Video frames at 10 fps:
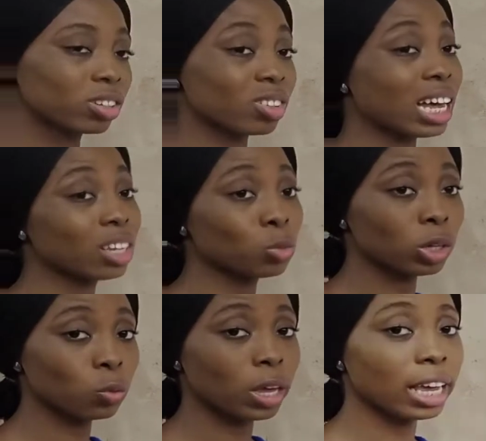That's
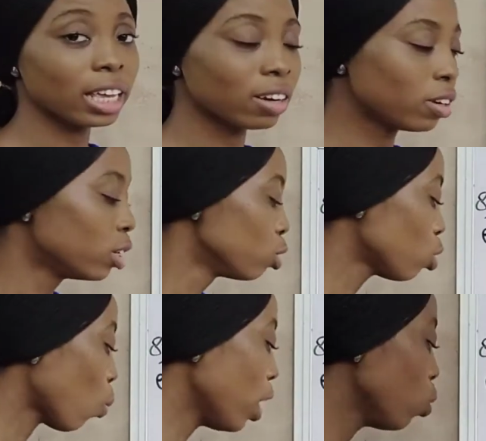what we are hearing.
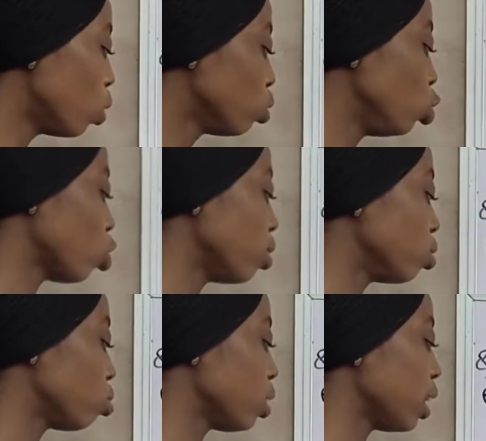So when you want to join
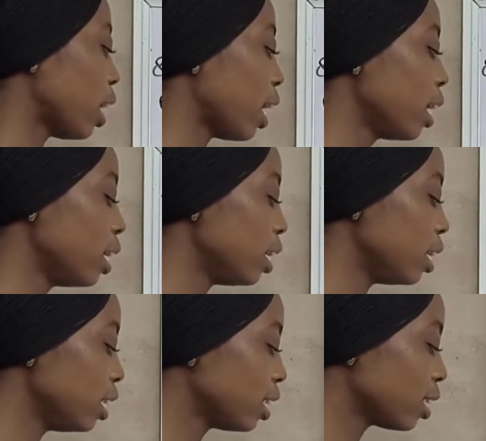it together,
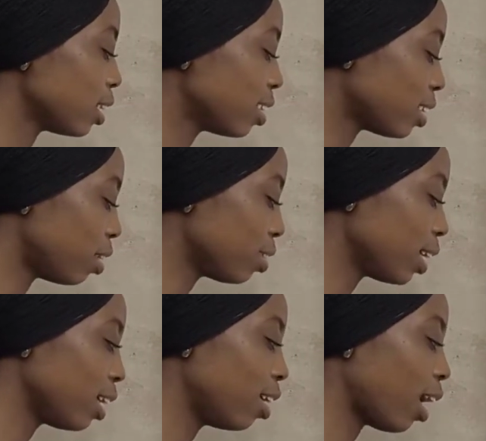instead of
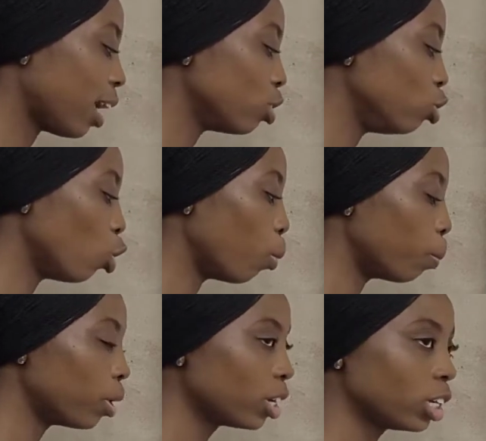saying grand thumb,
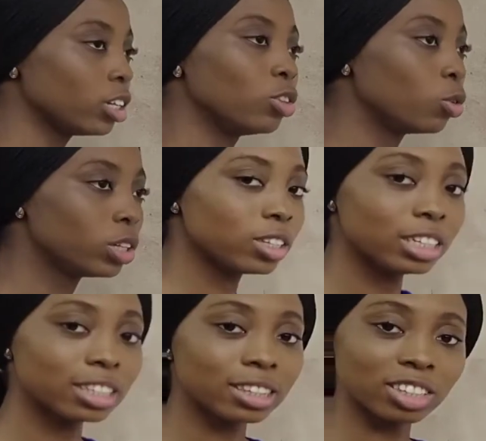no, it
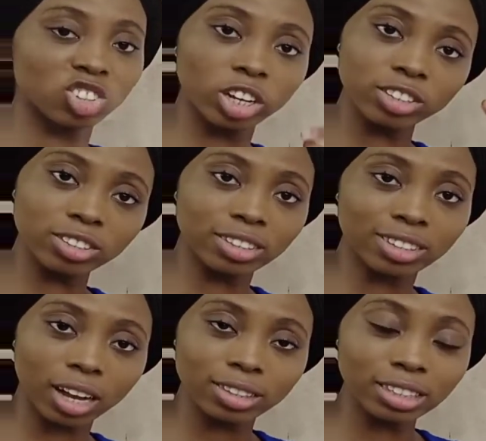changes. The
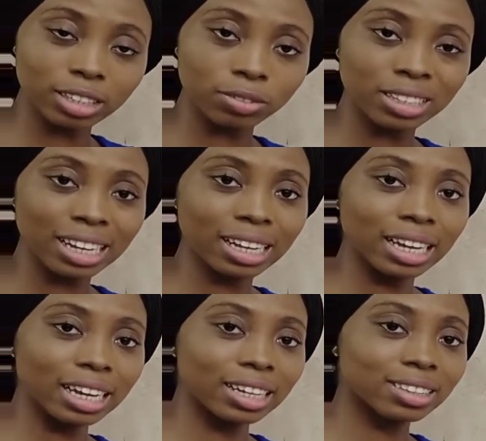sound gives
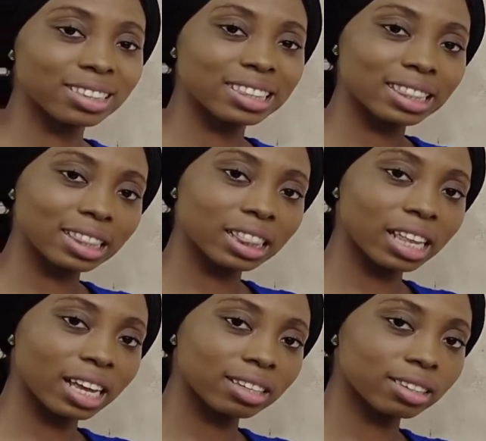a
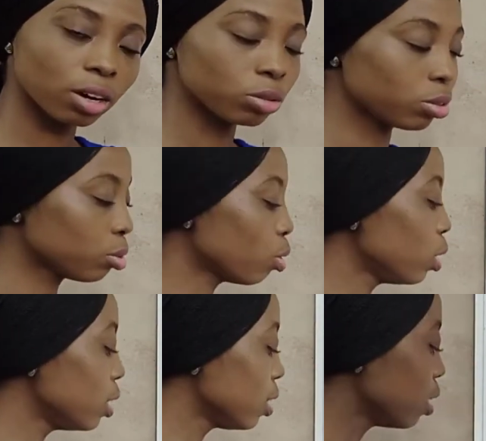T sound, so
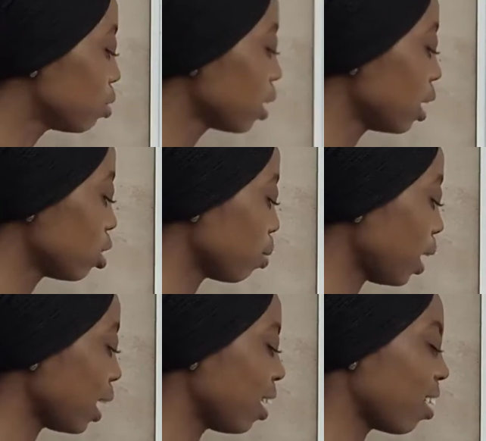it gives something
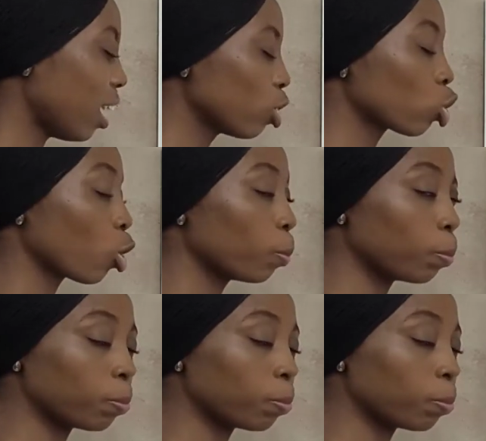like grand thumb.